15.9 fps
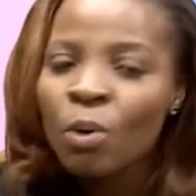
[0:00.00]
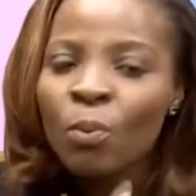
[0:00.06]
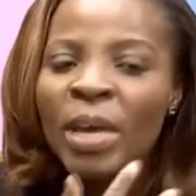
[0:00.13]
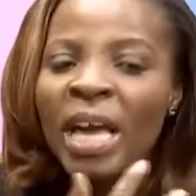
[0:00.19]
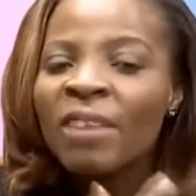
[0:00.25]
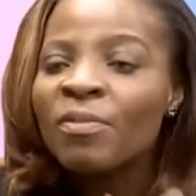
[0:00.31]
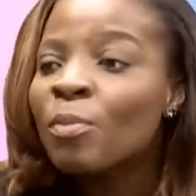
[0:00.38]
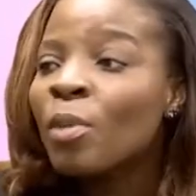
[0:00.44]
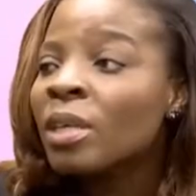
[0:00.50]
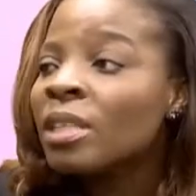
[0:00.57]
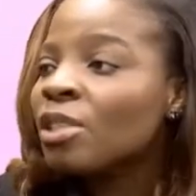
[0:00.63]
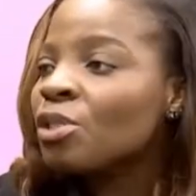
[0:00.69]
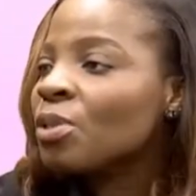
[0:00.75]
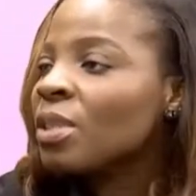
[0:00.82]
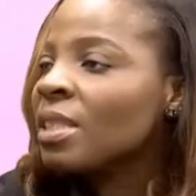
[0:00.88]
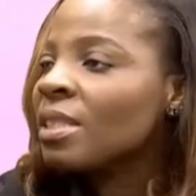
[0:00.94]
We have
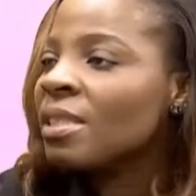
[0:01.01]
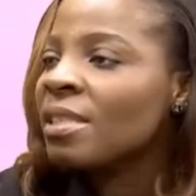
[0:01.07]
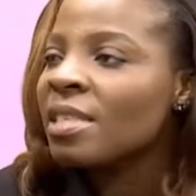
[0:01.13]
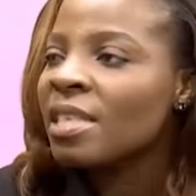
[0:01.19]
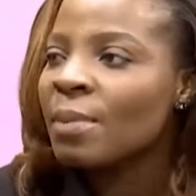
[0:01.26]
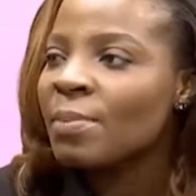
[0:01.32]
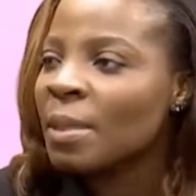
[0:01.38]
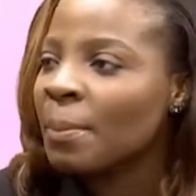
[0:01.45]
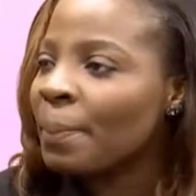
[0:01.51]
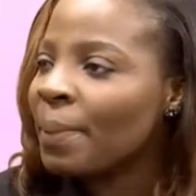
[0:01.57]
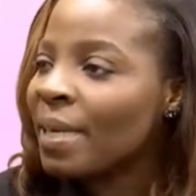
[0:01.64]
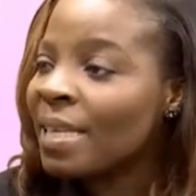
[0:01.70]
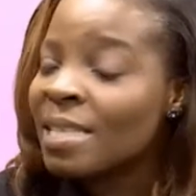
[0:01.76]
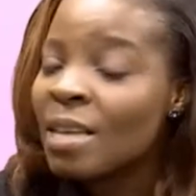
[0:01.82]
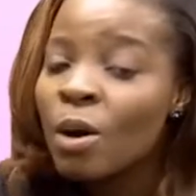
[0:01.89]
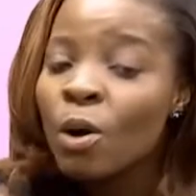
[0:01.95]
monitoring systems in
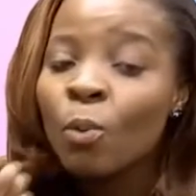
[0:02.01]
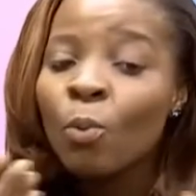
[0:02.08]
place.